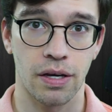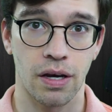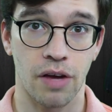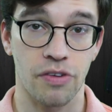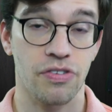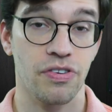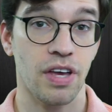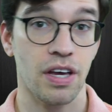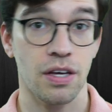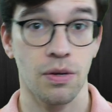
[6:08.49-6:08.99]
A
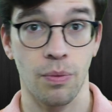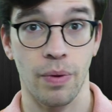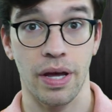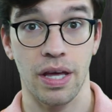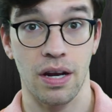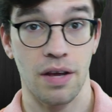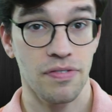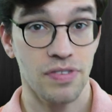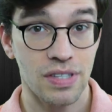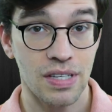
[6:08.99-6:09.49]
second way,
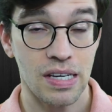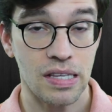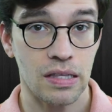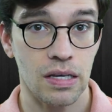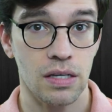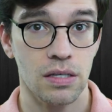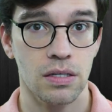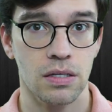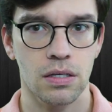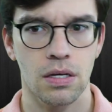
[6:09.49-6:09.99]
and I've seen
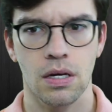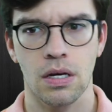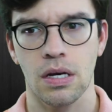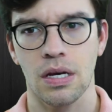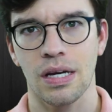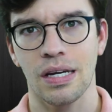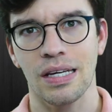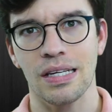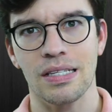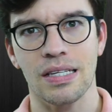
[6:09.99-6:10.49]
this,
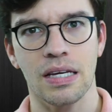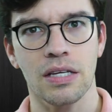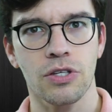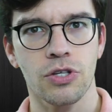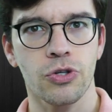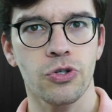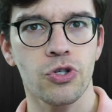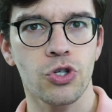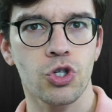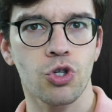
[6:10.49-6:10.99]
is
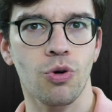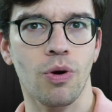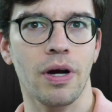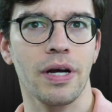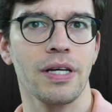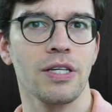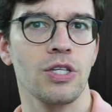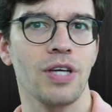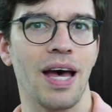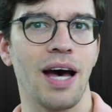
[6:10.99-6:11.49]
interns
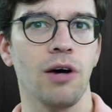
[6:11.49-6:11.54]
trying to